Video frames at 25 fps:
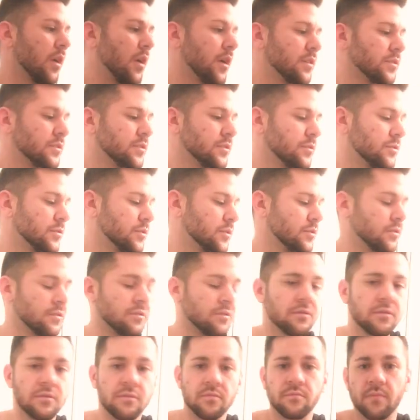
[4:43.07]
also
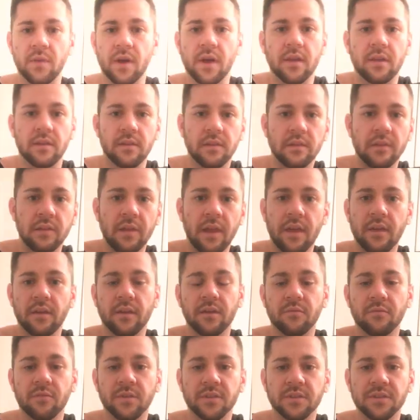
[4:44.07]
show my leg
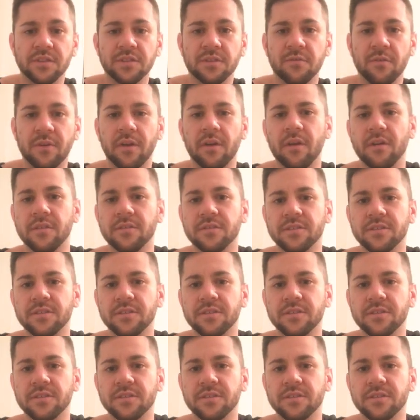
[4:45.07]
and what's going on.